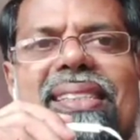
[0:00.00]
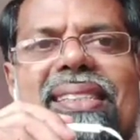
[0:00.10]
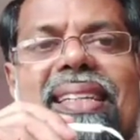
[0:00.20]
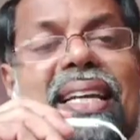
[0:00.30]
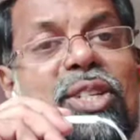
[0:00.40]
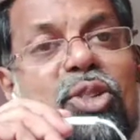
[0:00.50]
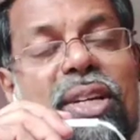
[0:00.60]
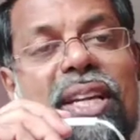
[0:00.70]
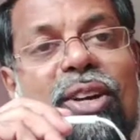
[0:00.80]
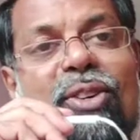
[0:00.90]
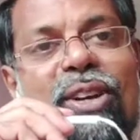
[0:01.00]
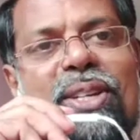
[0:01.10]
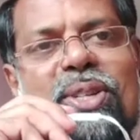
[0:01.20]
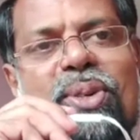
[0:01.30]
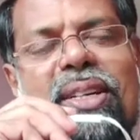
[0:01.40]
an engineering college
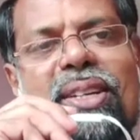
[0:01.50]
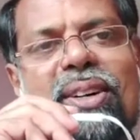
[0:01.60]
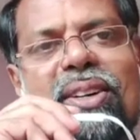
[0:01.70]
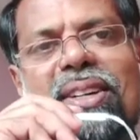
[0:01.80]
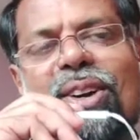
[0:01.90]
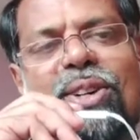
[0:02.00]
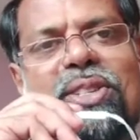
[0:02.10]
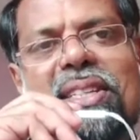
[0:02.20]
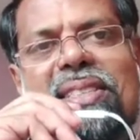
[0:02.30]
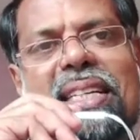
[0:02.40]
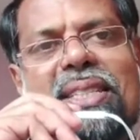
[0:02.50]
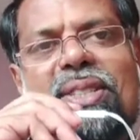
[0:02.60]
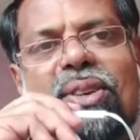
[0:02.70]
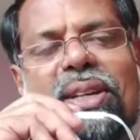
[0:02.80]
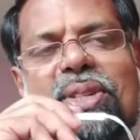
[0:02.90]
student or an arts and science
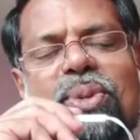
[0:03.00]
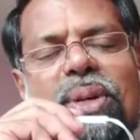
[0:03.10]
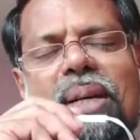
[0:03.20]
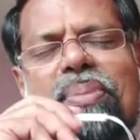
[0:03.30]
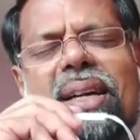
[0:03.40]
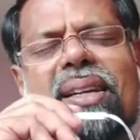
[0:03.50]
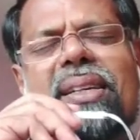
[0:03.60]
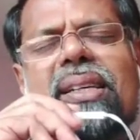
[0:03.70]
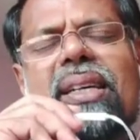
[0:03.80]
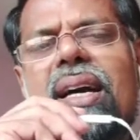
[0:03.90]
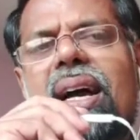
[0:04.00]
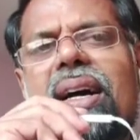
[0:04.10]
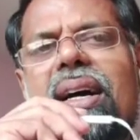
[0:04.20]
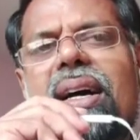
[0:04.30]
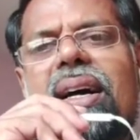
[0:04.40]
college student, but
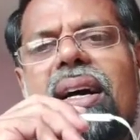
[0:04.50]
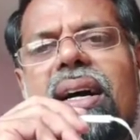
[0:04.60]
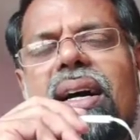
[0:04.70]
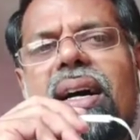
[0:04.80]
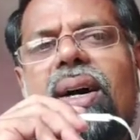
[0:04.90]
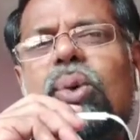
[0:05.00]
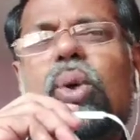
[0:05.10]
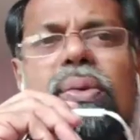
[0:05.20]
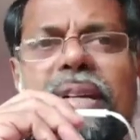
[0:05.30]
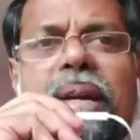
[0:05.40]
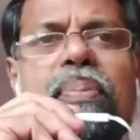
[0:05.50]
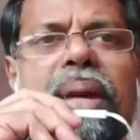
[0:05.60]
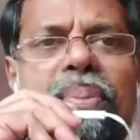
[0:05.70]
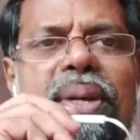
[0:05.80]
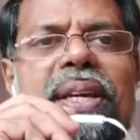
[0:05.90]
whoever it may
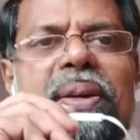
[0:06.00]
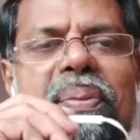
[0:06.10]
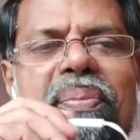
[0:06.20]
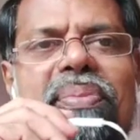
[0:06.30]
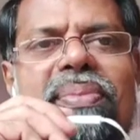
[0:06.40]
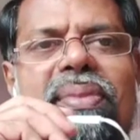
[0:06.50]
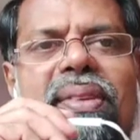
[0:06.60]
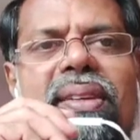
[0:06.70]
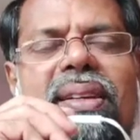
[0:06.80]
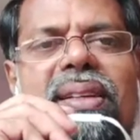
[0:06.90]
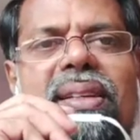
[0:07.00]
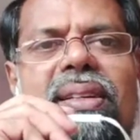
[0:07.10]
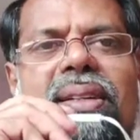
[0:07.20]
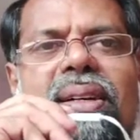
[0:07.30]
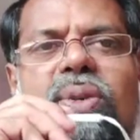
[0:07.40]
be,
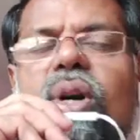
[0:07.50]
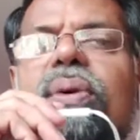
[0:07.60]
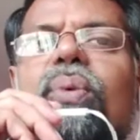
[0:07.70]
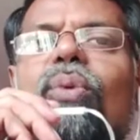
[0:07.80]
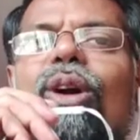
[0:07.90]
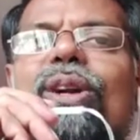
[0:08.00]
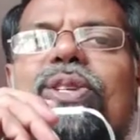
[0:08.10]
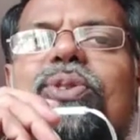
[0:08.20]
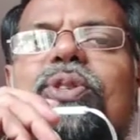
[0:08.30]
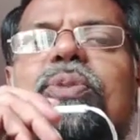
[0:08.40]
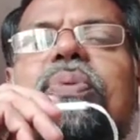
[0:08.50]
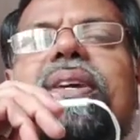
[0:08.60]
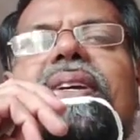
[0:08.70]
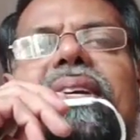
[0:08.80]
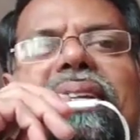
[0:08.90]
whoever wants to
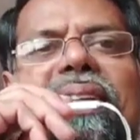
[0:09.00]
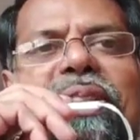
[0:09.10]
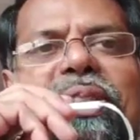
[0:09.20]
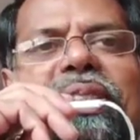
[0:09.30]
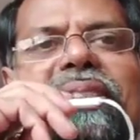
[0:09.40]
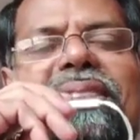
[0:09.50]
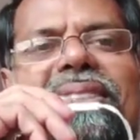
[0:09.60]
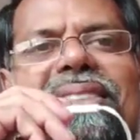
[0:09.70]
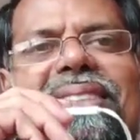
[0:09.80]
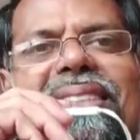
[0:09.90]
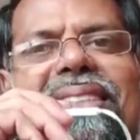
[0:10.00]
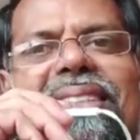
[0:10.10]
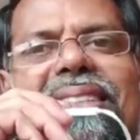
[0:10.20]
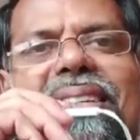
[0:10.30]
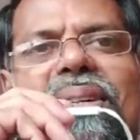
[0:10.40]
speak English,
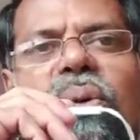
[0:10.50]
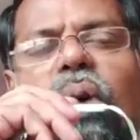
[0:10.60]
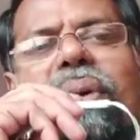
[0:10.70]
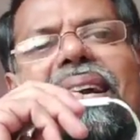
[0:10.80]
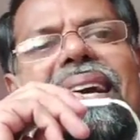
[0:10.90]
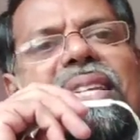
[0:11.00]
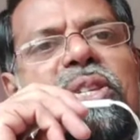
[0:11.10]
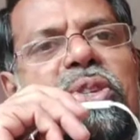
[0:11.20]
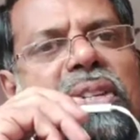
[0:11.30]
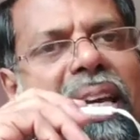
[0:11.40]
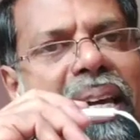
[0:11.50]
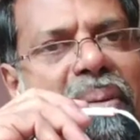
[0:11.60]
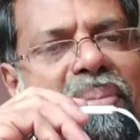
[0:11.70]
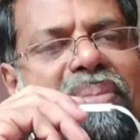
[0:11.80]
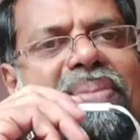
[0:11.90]
whoever has time,